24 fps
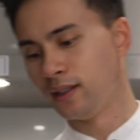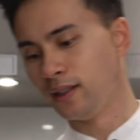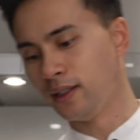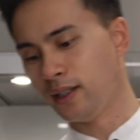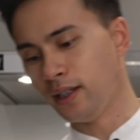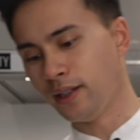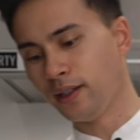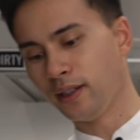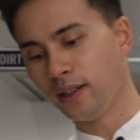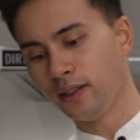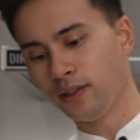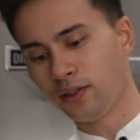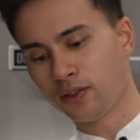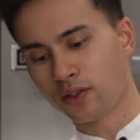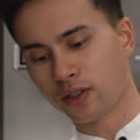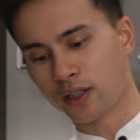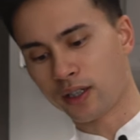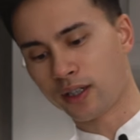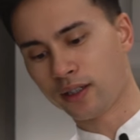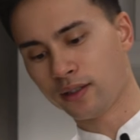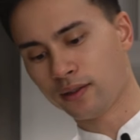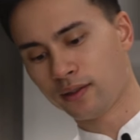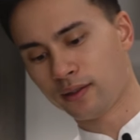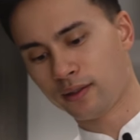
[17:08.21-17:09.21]
And these
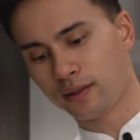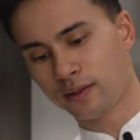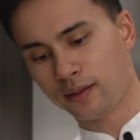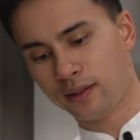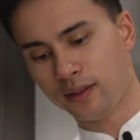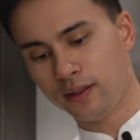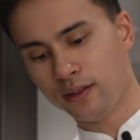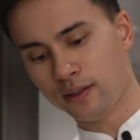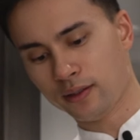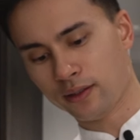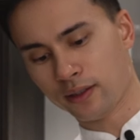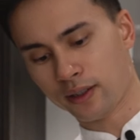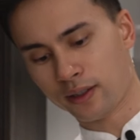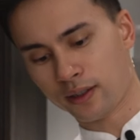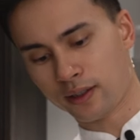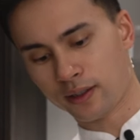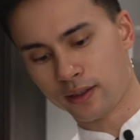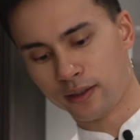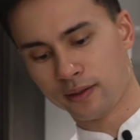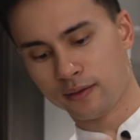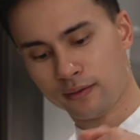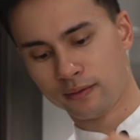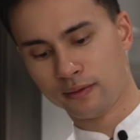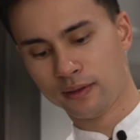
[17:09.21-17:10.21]
jars, you know,
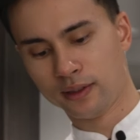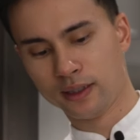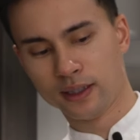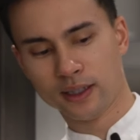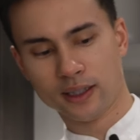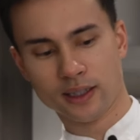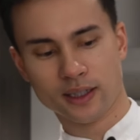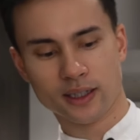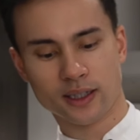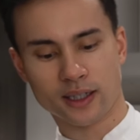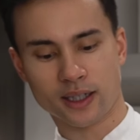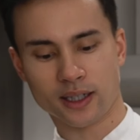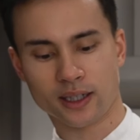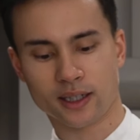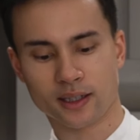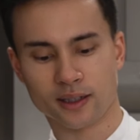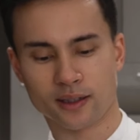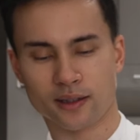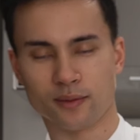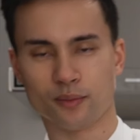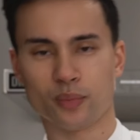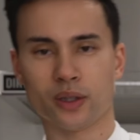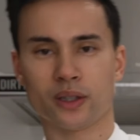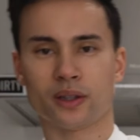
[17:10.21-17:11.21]
I
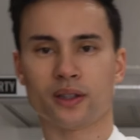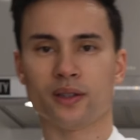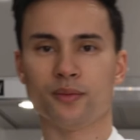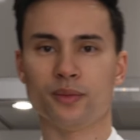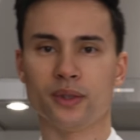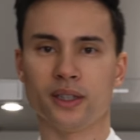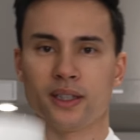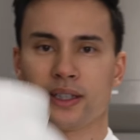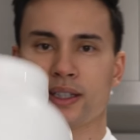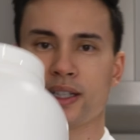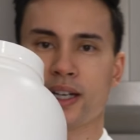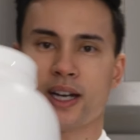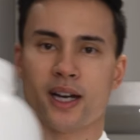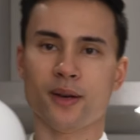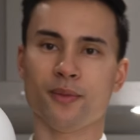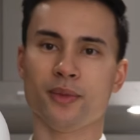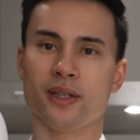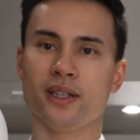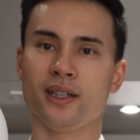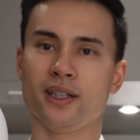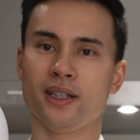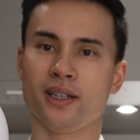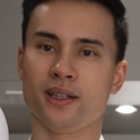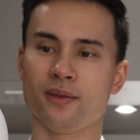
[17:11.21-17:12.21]
can put them in the
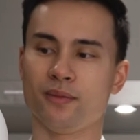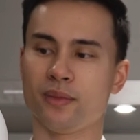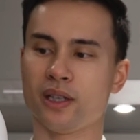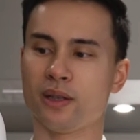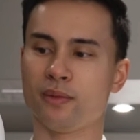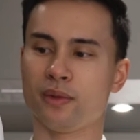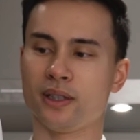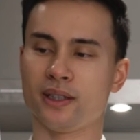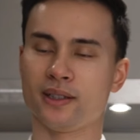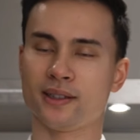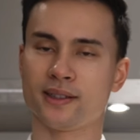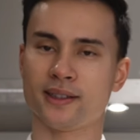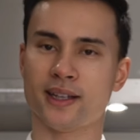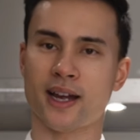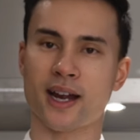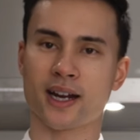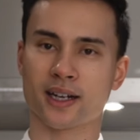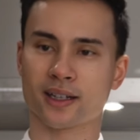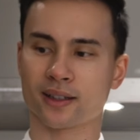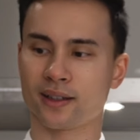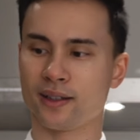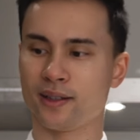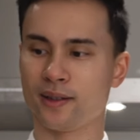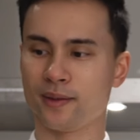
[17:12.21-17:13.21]
cabinet, maybe
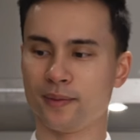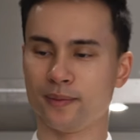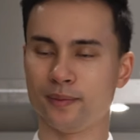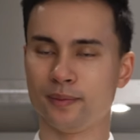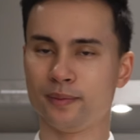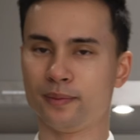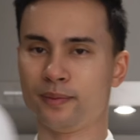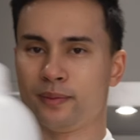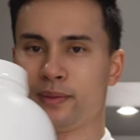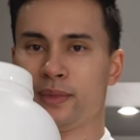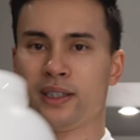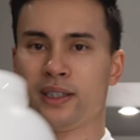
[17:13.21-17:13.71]
stack them.